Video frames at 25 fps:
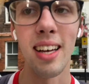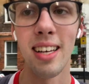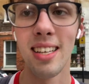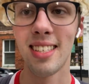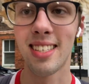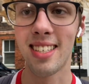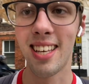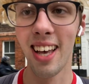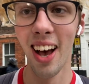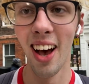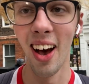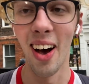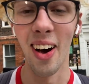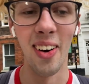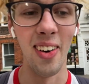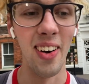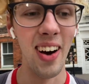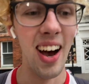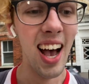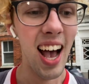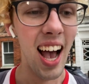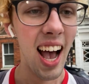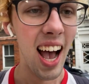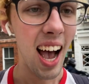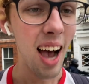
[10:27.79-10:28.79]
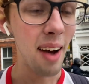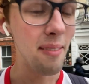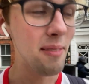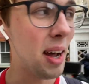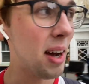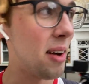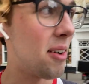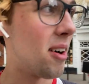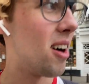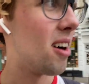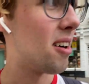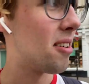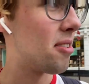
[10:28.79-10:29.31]
so I'm
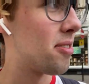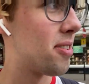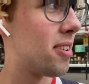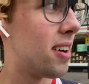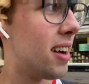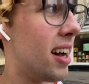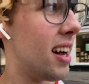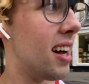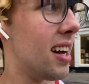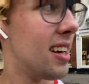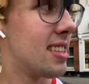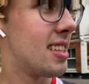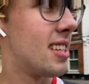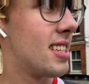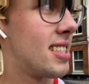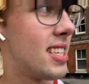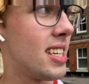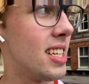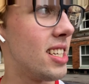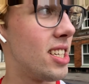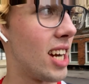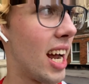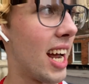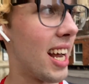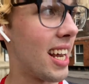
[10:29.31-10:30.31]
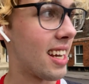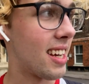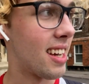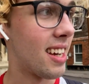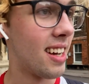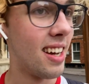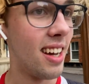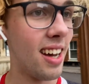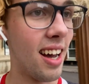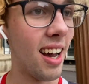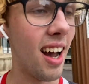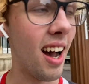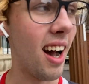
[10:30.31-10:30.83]
now off to see Jake.
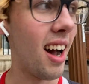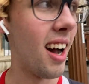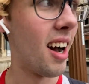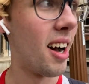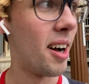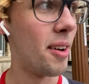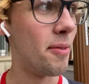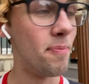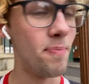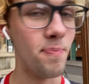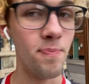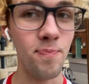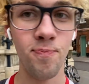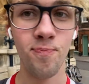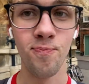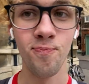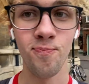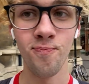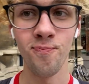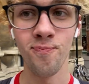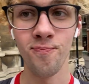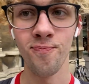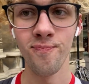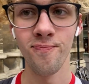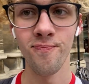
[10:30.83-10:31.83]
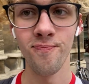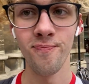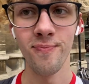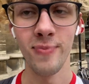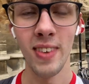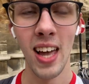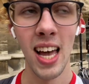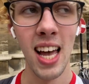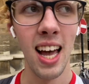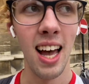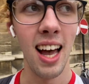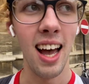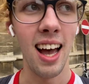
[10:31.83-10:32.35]
Um,
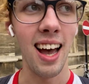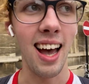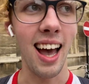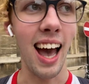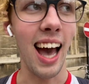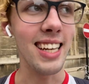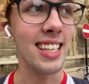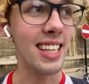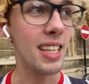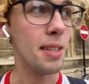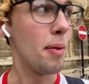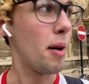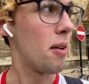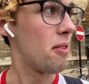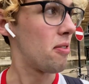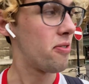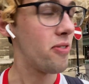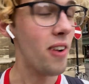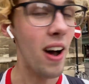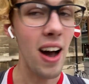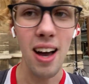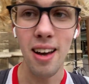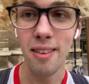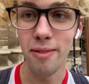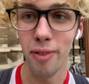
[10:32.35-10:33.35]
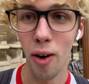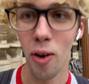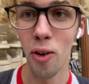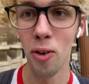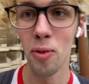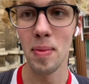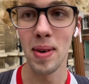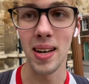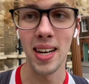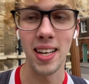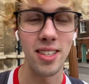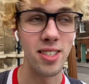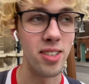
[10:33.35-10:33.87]
I did about five whole
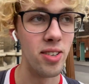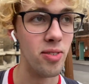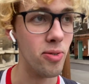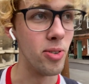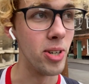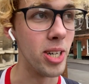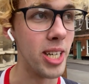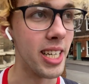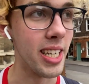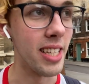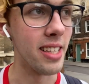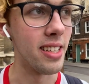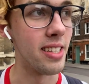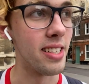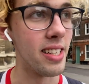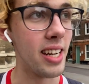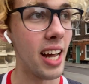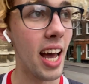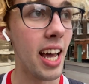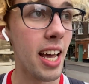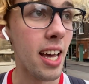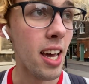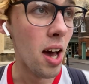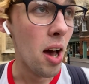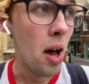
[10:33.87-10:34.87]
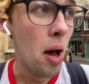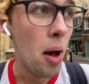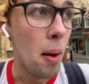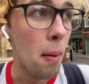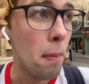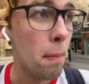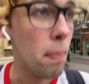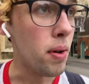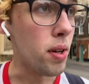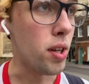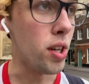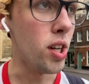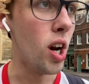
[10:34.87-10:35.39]
minutes of reading today,
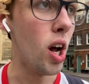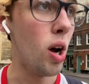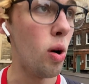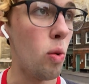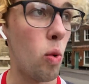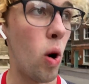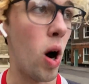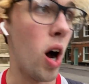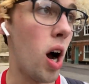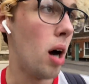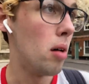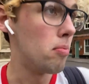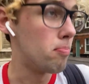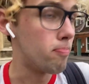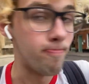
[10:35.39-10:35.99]
but you know what?